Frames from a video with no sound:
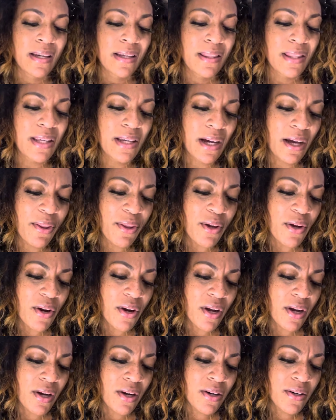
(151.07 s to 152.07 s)
The other
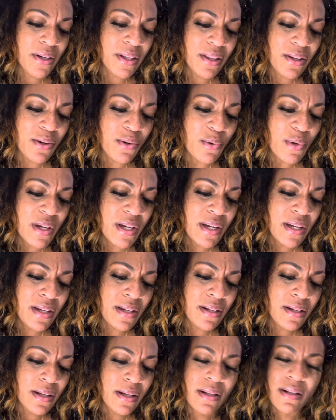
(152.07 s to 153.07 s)
girl in the
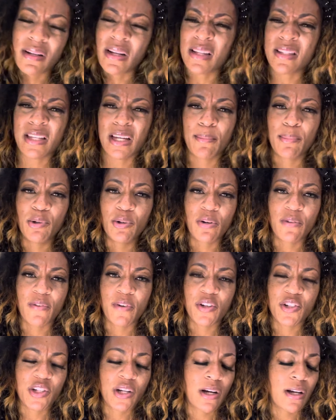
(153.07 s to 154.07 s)
green, did I say blue at
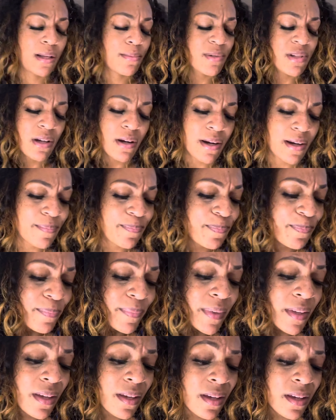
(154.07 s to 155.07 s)
first, y'all? I'm sorry.
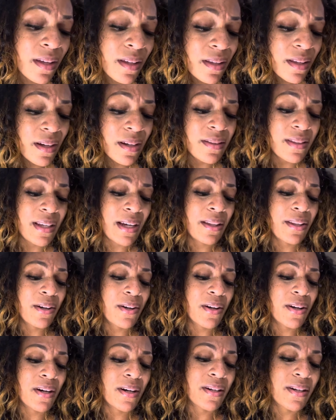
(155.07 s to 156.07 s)
The other
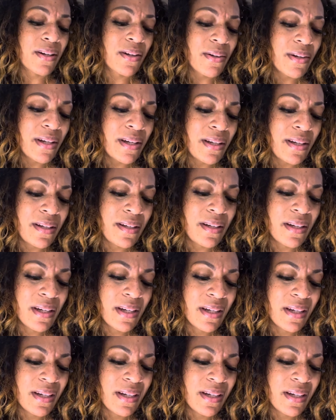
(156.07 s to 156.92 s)
girl in the green,